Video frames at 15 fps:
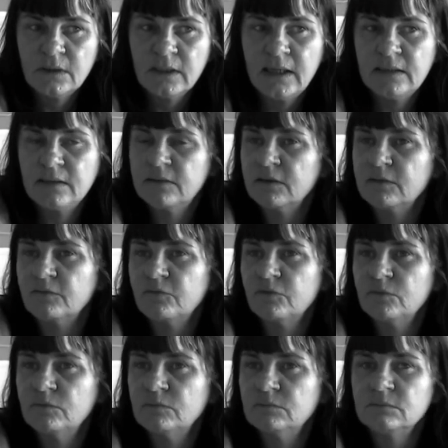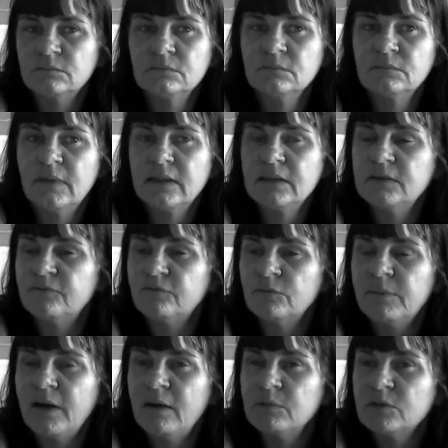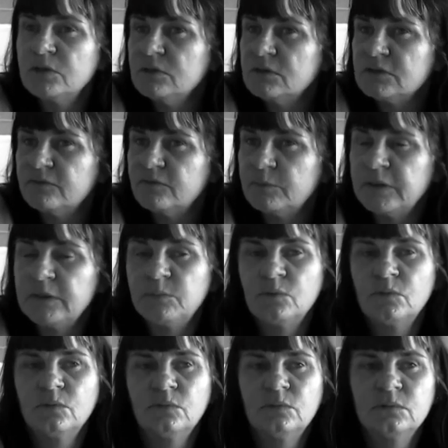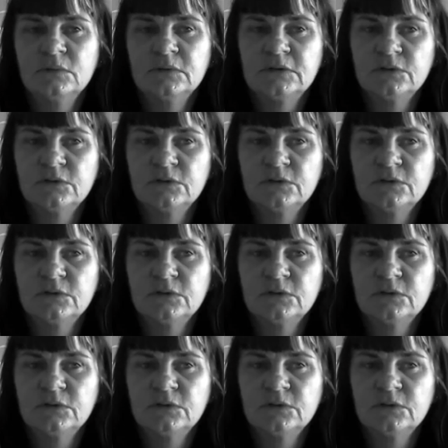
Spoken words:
anything from money for barbecues for people